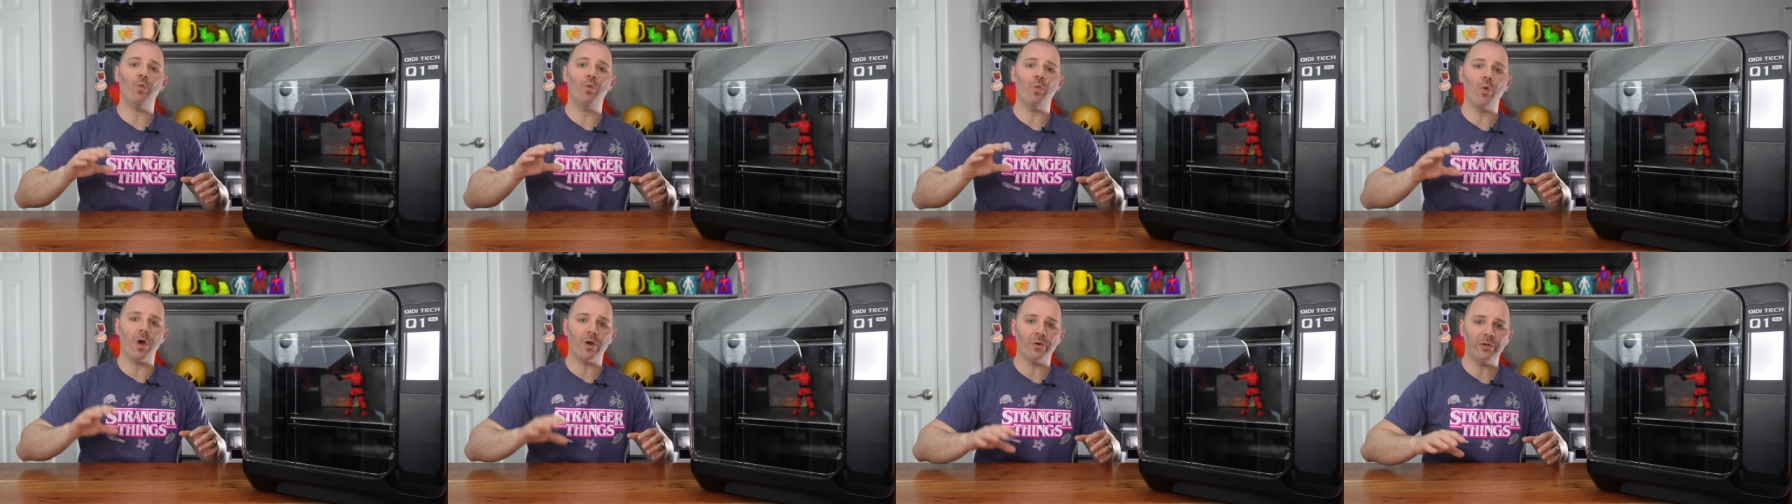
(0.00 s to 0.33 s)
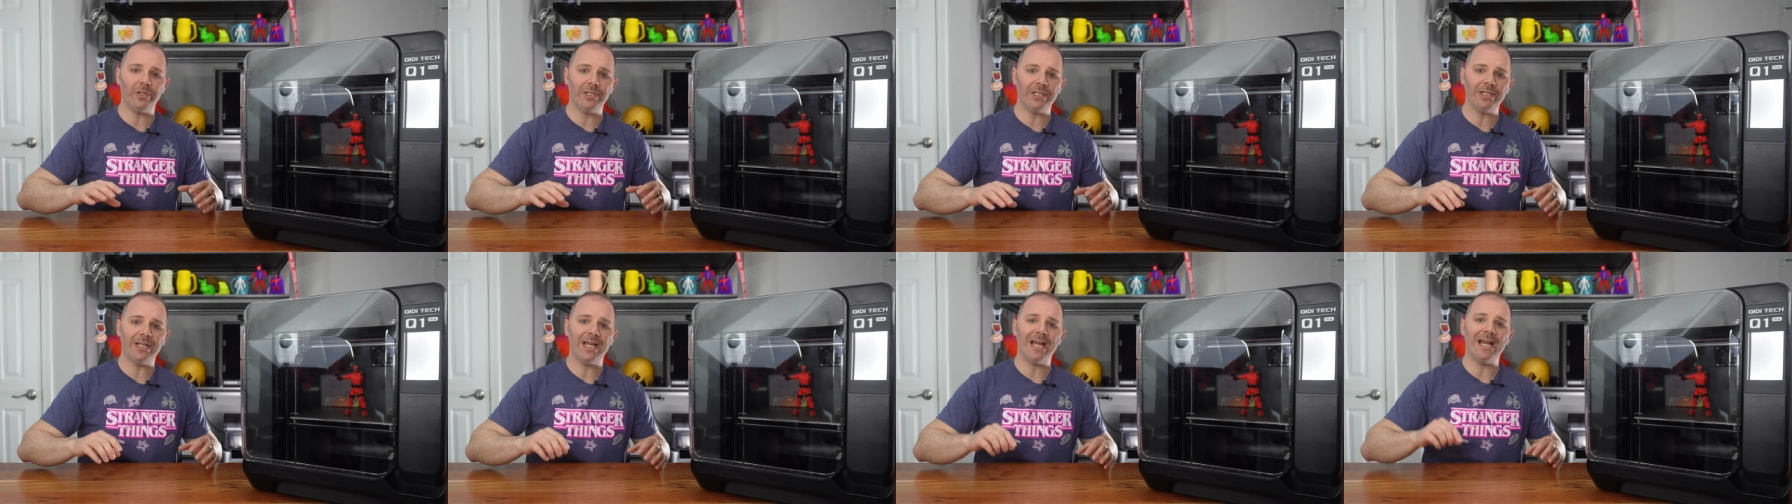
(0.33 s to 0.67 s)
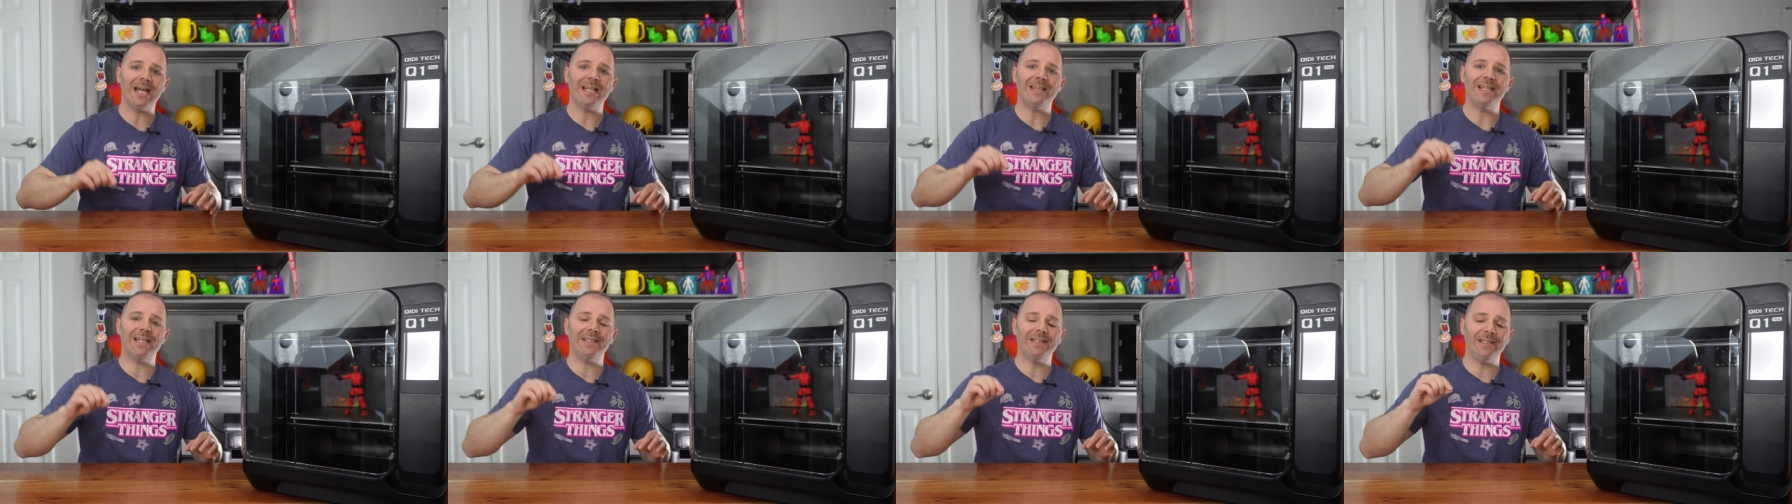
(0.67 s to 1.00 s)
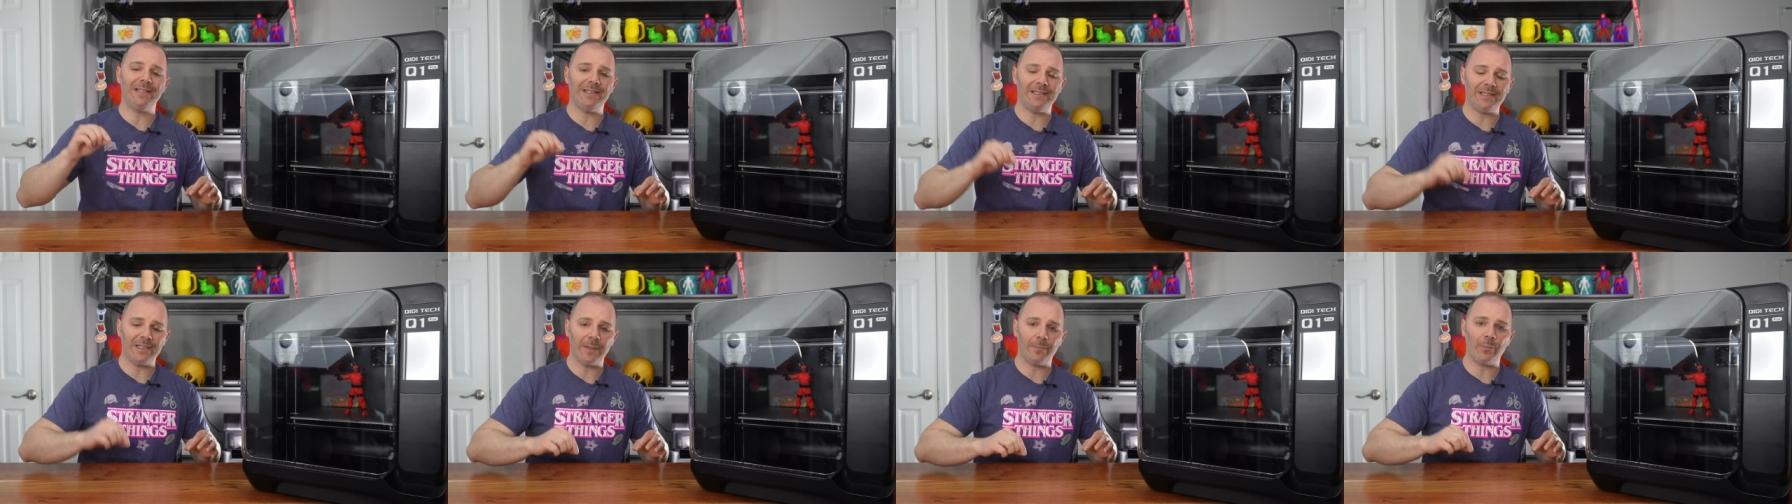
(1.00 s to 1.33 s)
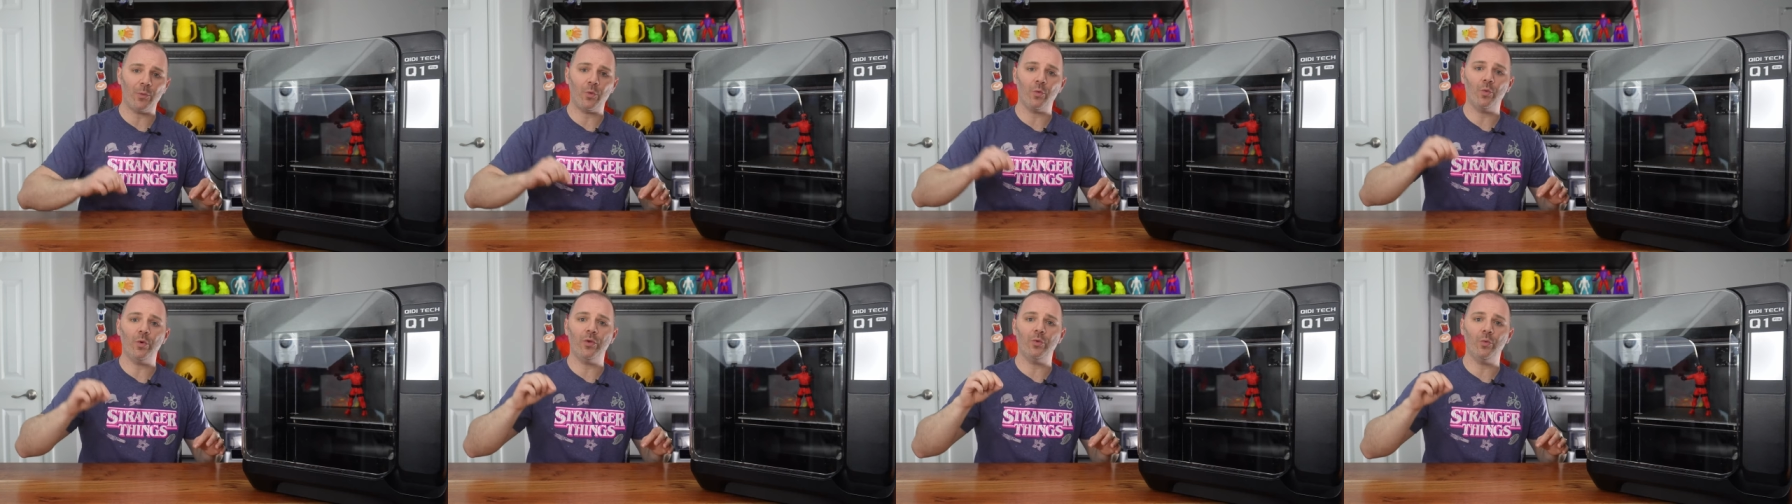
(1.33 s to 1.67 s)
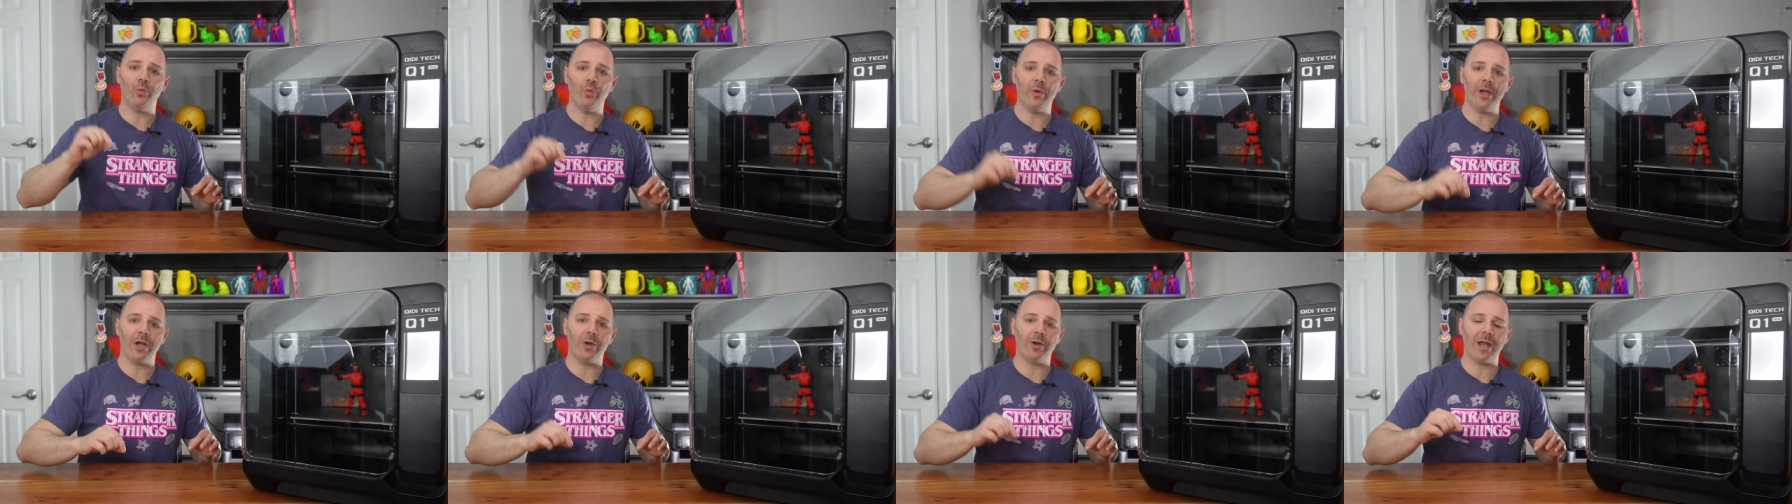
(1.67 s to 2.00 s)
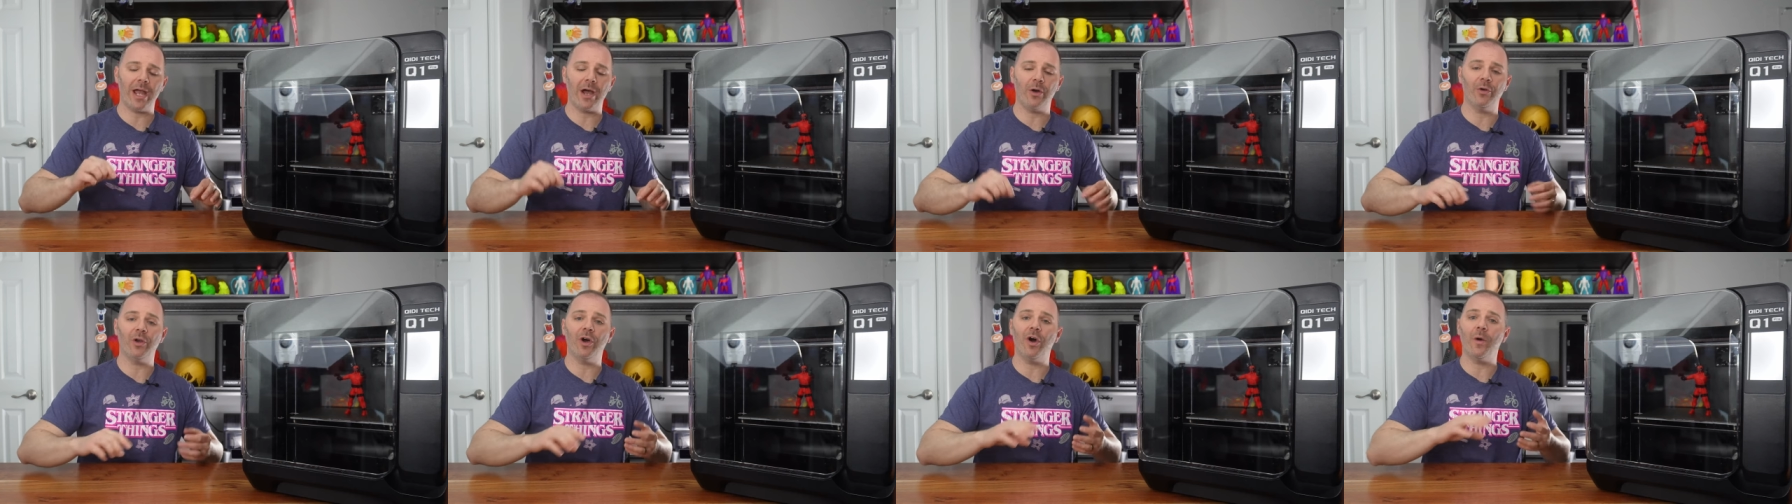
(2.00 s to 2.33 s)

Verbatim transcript: worrying that the tip will wear out.